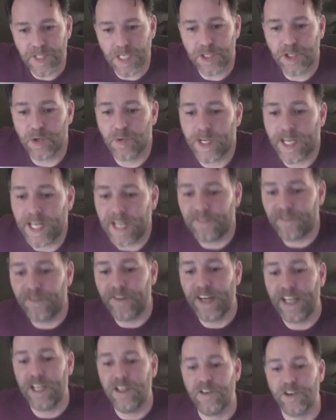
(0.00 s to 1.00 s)
So we're getting a
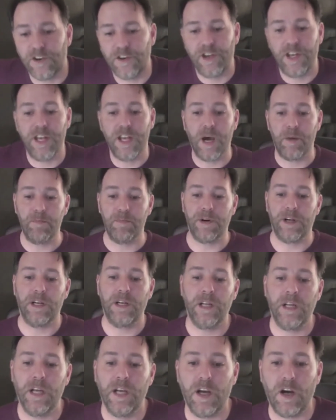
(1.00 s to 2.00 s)
fair
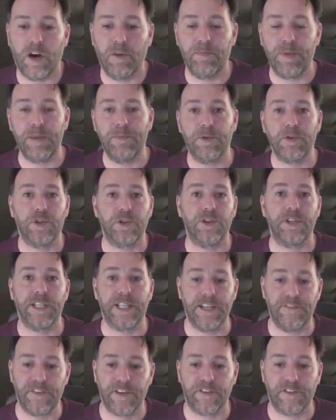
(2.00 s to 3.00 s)
number of people doing
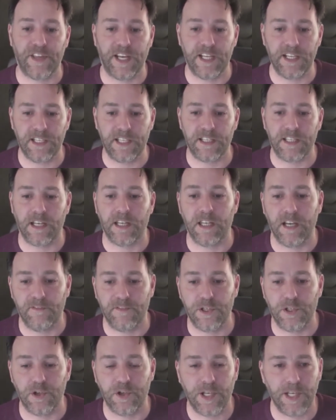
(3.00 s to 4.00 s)
different things that they
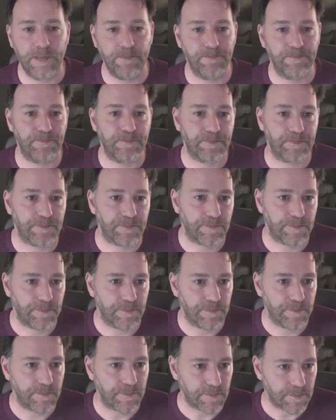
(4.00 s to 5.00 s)
love doing.
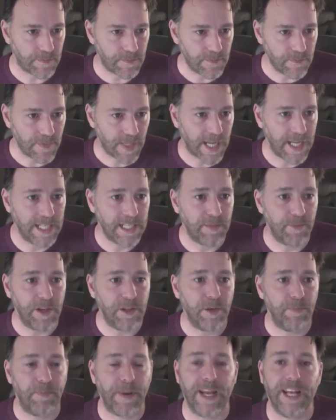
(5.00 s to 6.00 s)
And it's
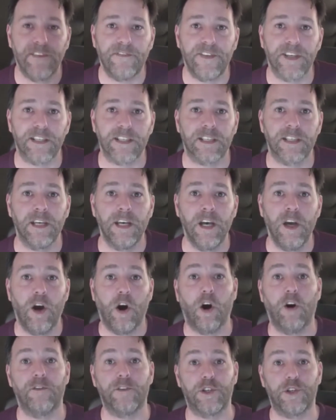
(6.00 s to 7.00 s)
about the benefits
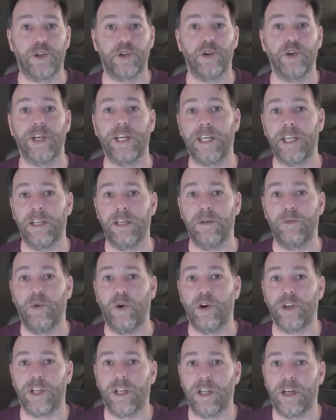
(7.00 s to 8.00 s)
of doing
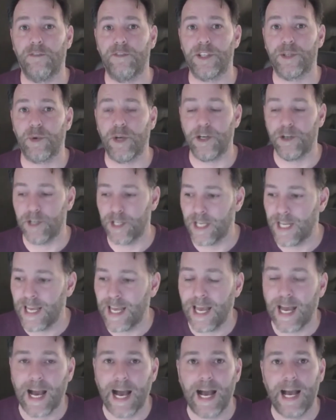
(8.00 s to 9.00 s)
what you love as well.
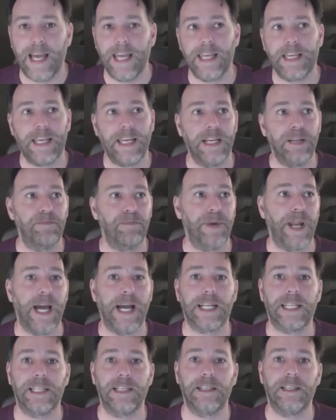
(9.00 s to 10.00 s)
I kind of
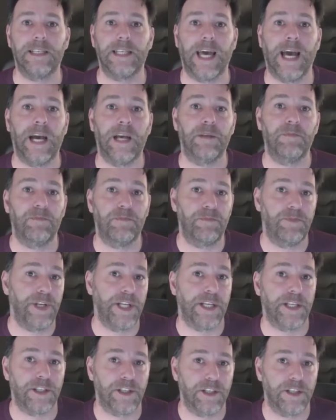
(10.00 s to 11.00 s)
practice and
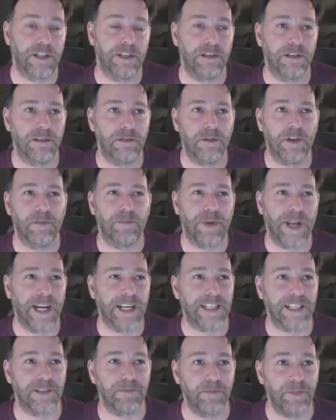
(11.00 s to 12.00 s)
preach, not
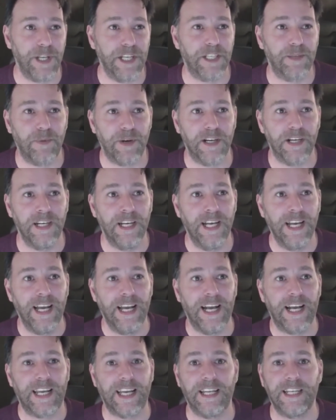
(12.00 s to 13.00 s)
practice and preach, but
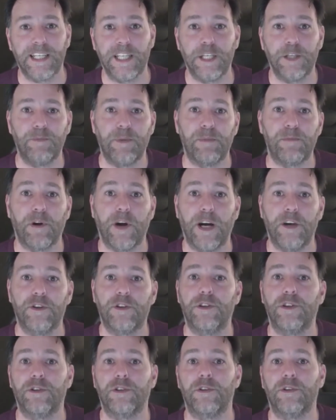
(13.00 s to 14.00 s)
I kind of teach people how
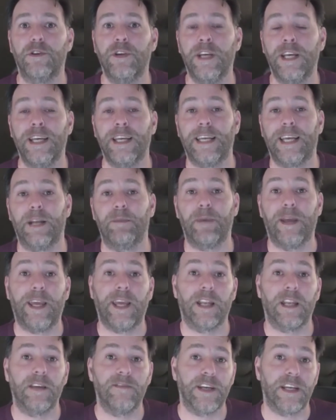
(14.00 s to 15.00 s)
to kind of
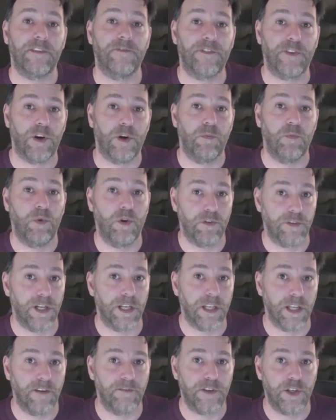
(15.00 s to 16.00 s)
make a living from what they
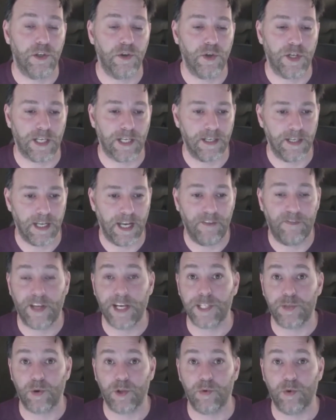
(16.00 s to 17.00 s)
love doing, if
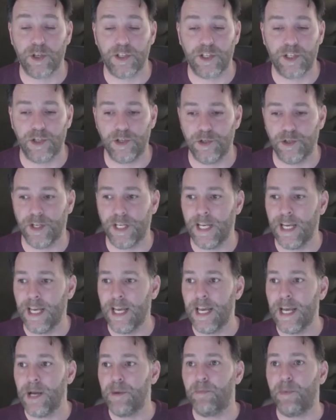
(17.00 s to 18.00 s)
that's what they want to do.
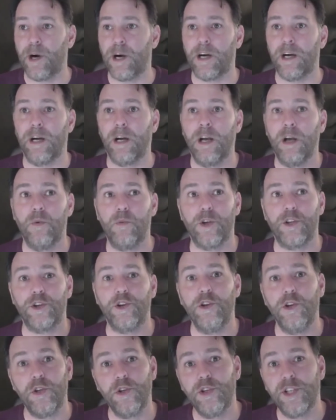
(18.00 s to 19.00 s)
But when
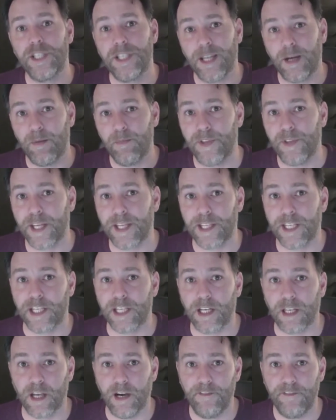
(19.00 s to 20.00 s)
you do something that
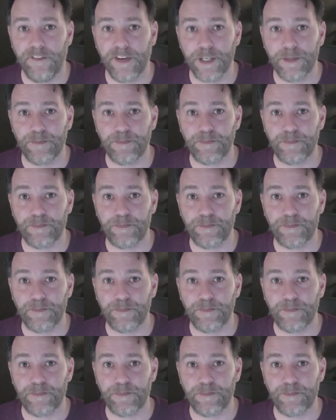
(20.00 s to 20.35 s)
you love,